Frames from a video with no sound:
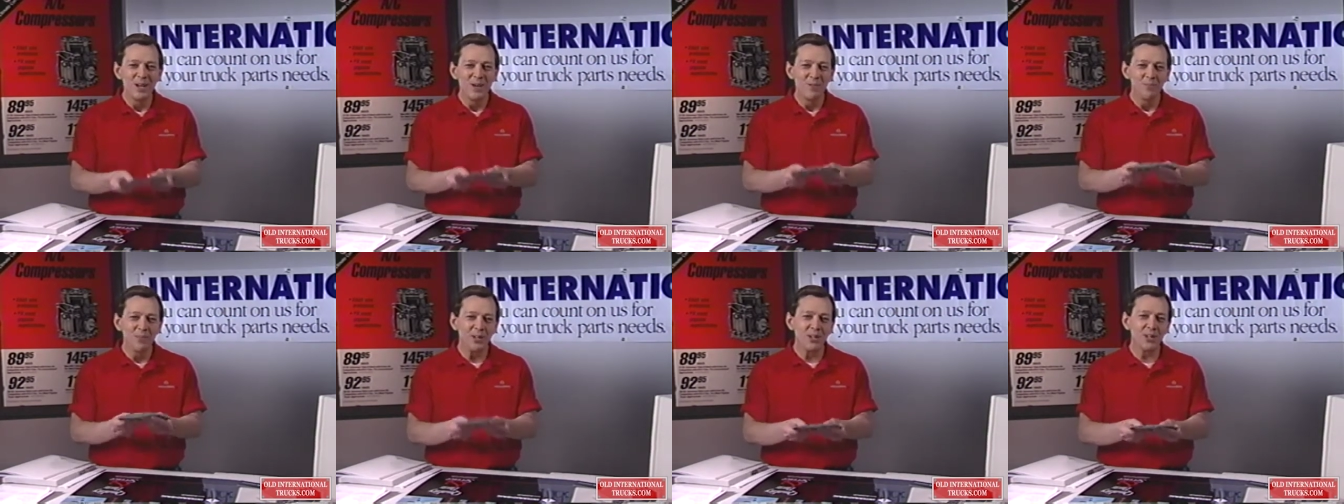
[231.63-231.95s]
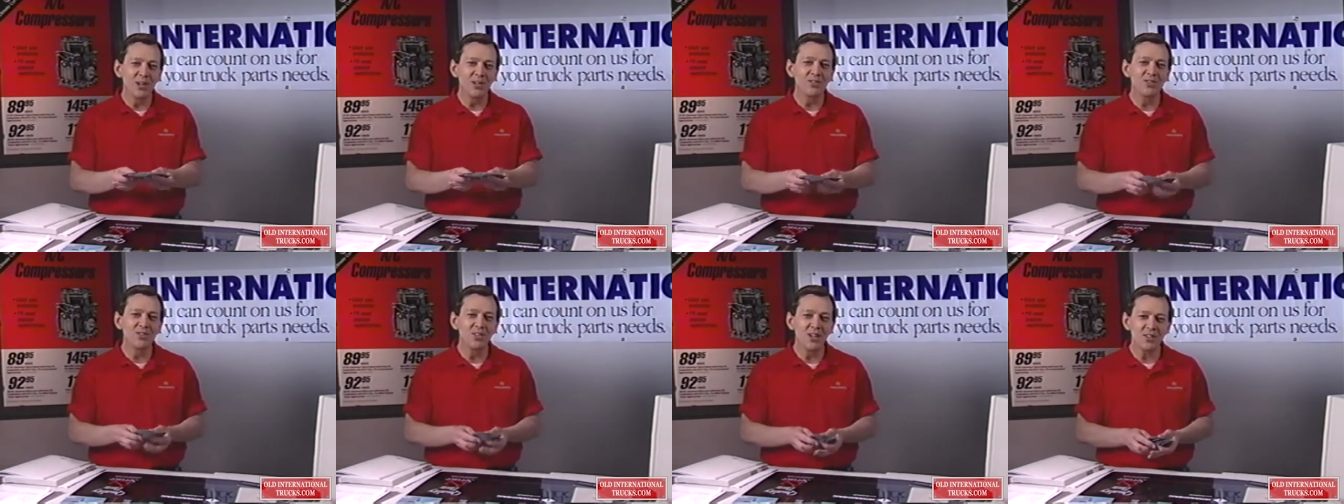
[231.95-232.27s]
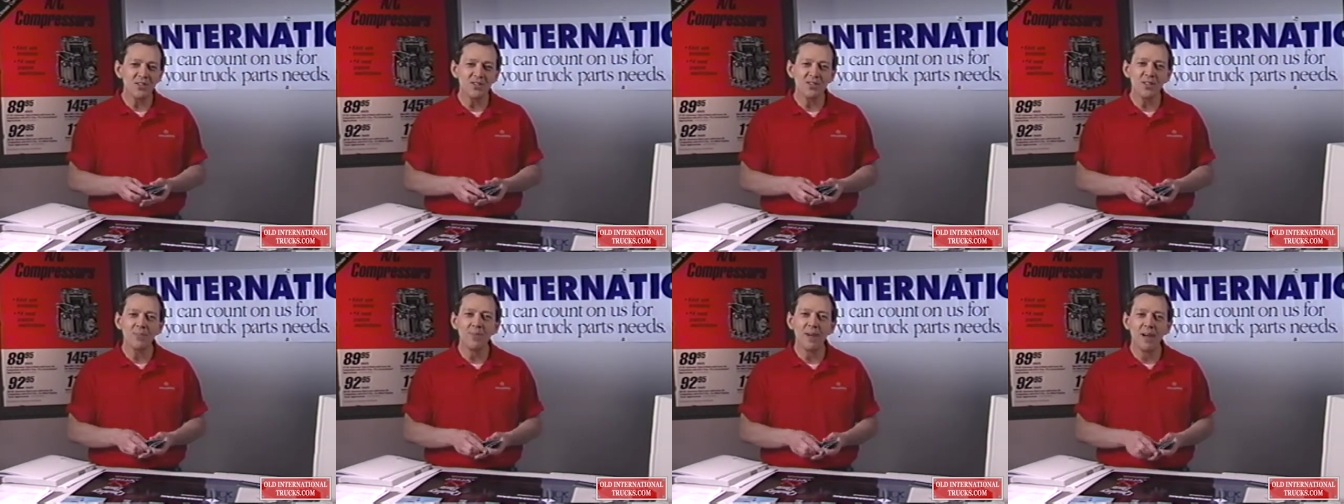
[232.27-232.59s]
because
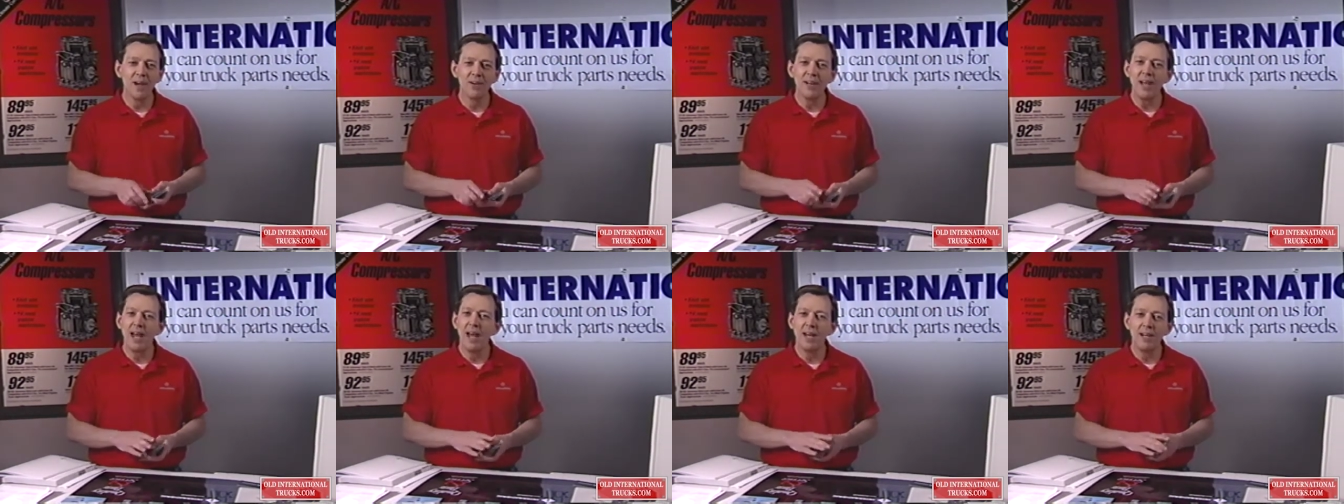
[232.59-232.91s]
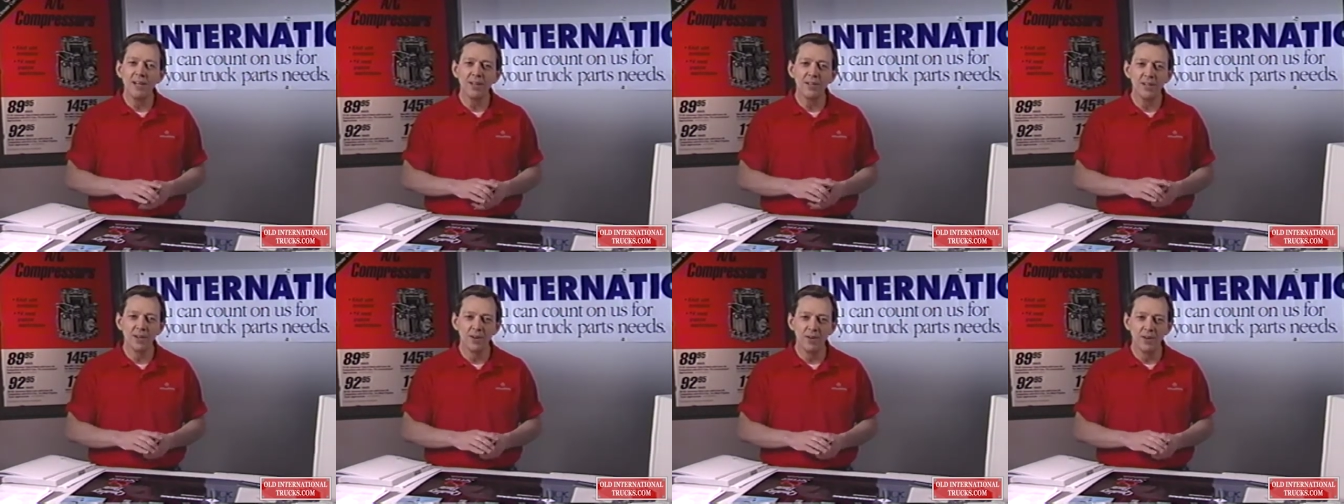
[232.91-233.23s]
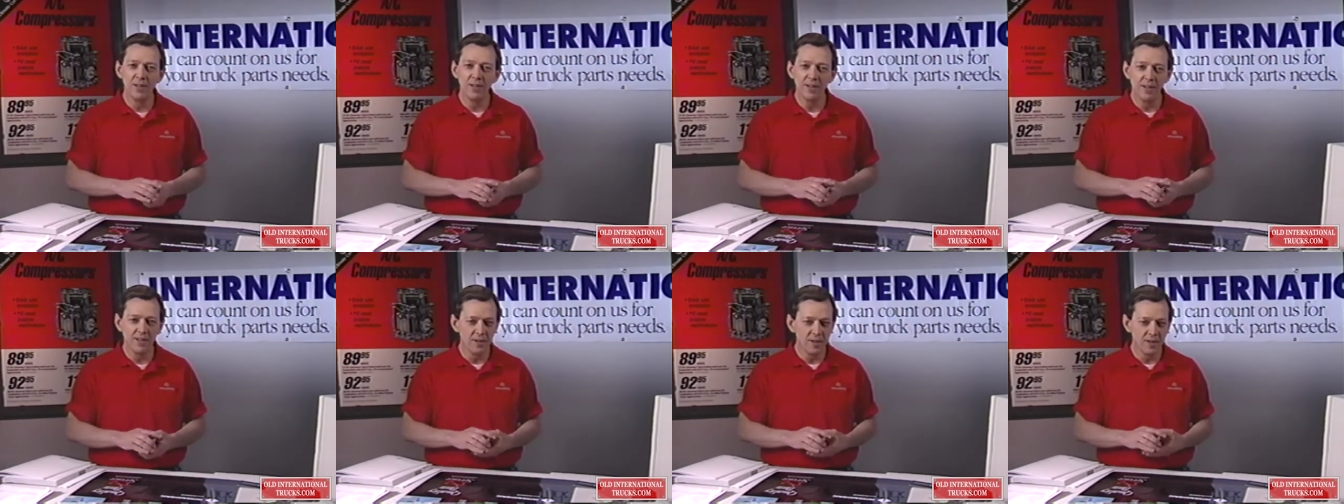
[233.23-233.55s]
just about any
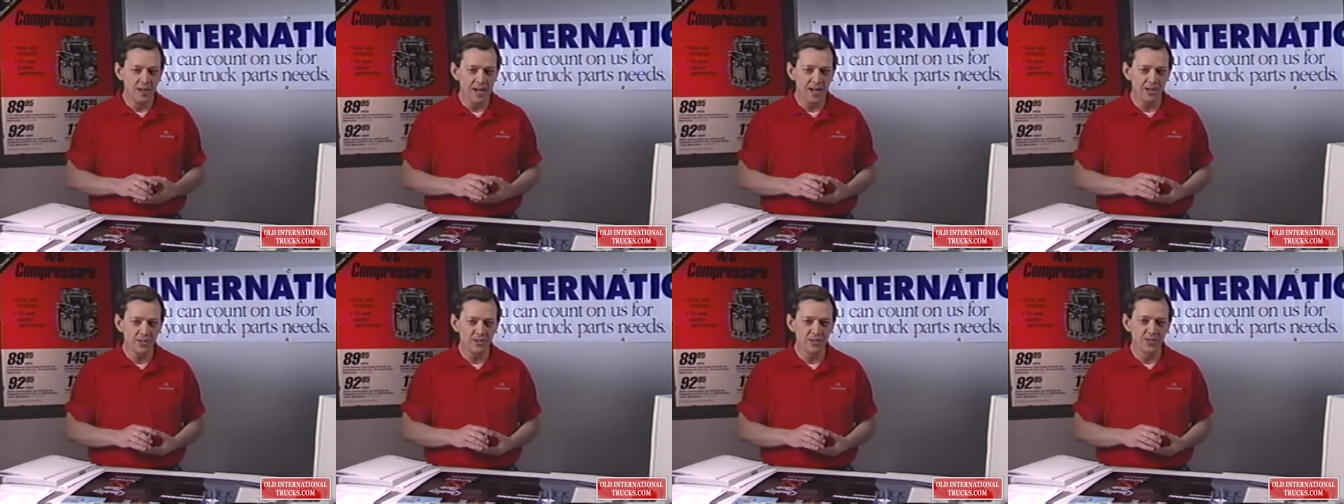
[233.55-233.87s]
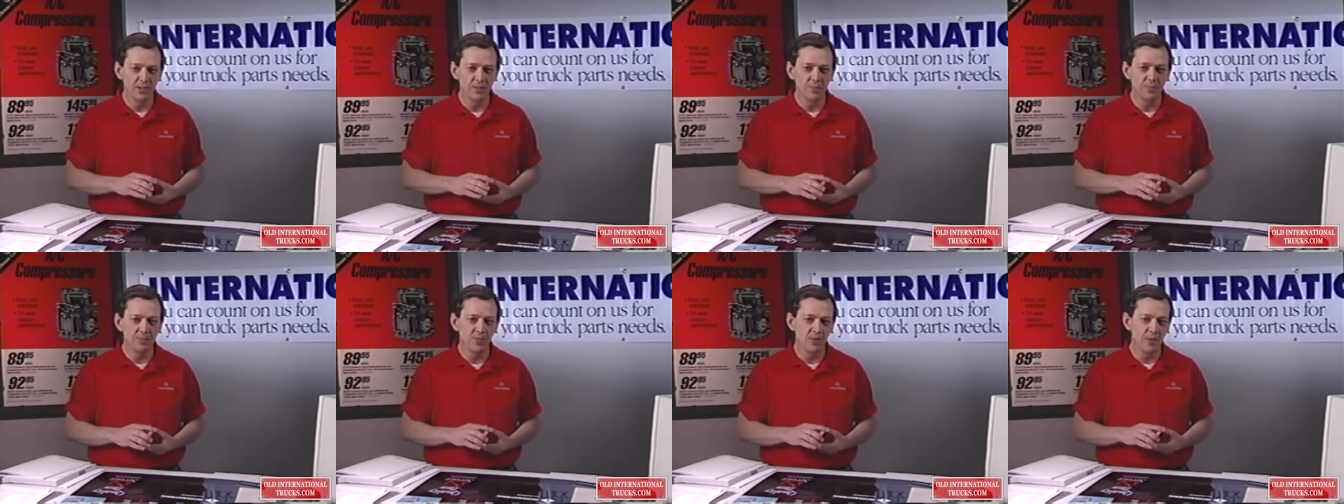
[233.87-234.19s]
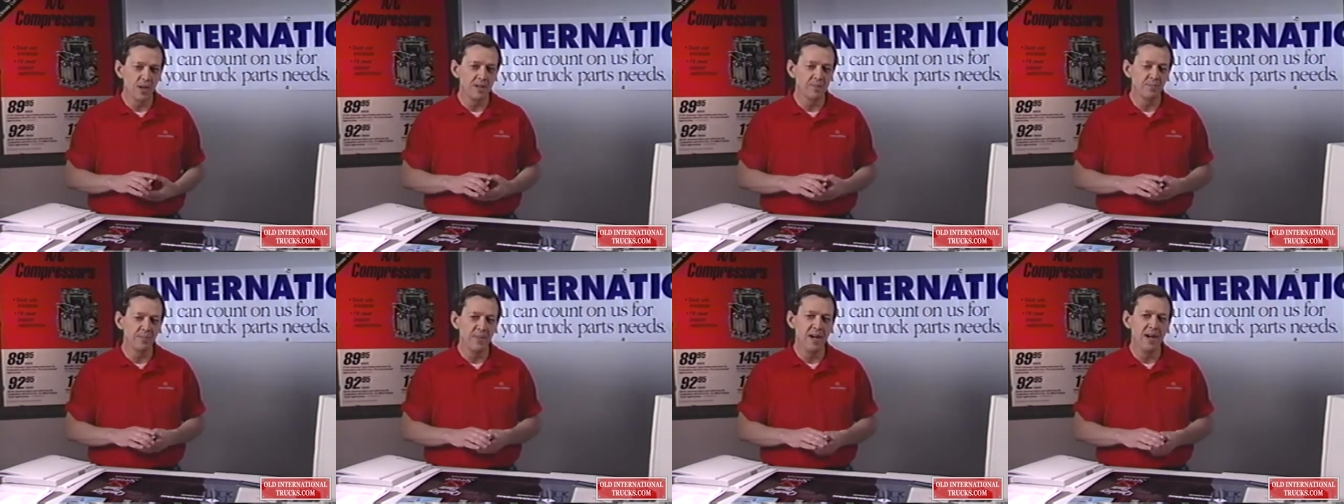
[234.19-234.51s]
current International
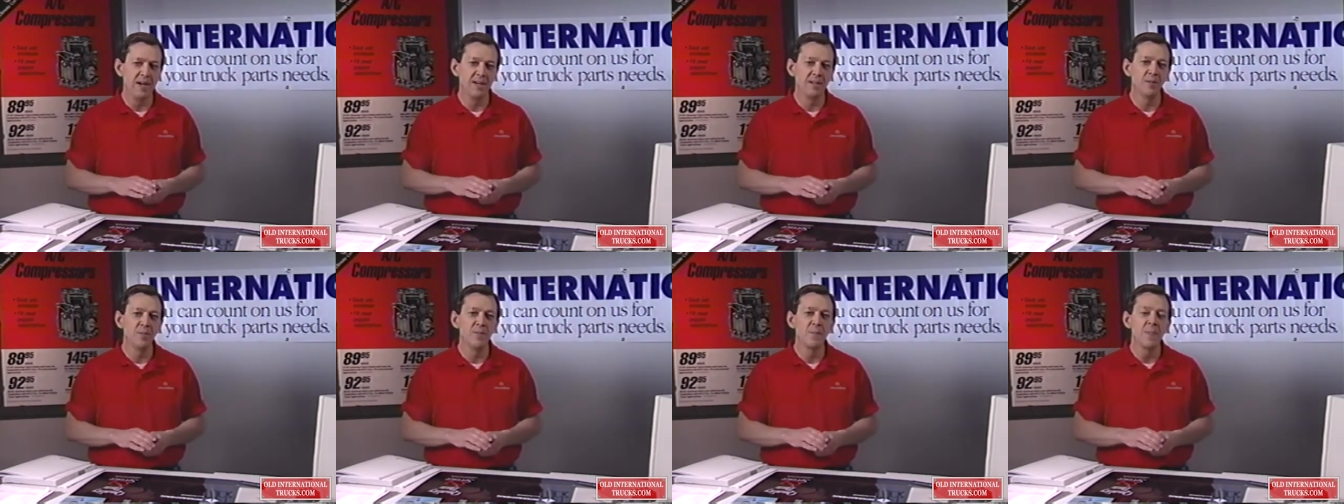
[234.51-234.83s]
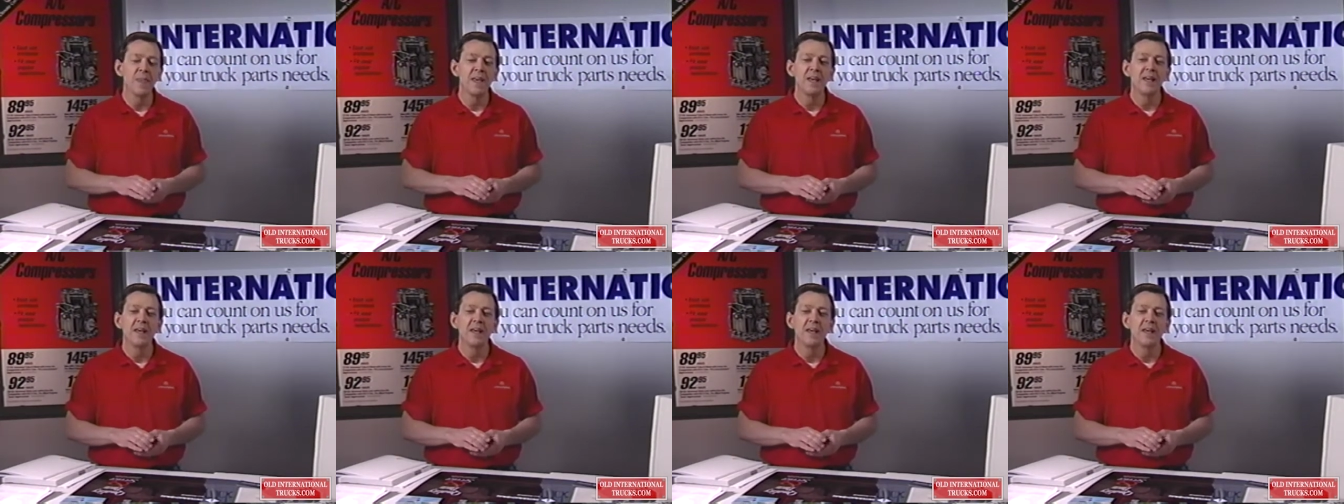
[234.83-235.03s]
truck model